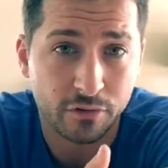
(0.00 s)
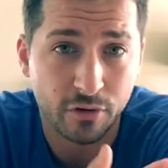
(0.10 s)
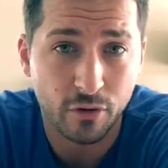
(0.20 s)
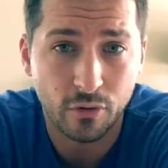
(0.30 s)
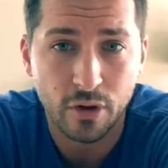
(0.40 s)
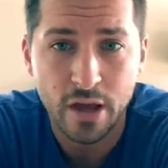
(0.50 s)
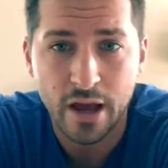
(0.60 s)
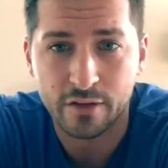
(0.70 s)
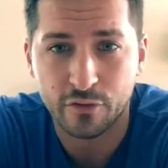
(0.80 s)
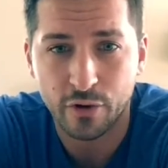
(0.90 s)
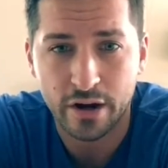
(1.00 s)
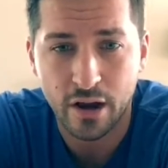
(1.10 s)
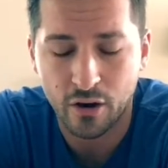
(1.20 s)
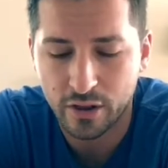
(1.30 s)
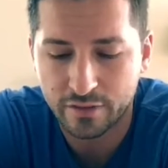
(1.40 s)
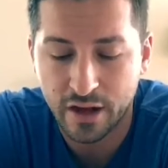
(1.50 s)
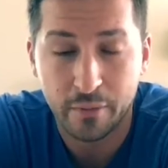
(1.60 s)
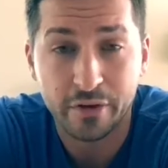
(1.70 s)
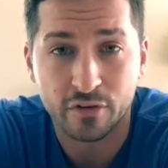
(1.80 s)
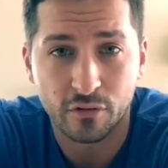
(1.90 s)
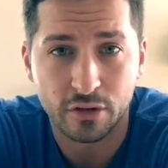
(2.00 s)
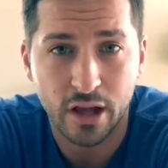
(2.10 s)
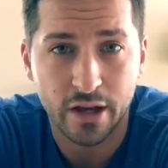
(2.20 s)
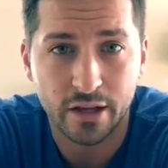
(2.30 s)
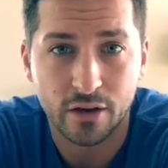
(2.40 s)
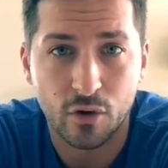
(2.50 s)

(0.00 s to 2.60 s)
So as of right now, that's kind of my silver lining.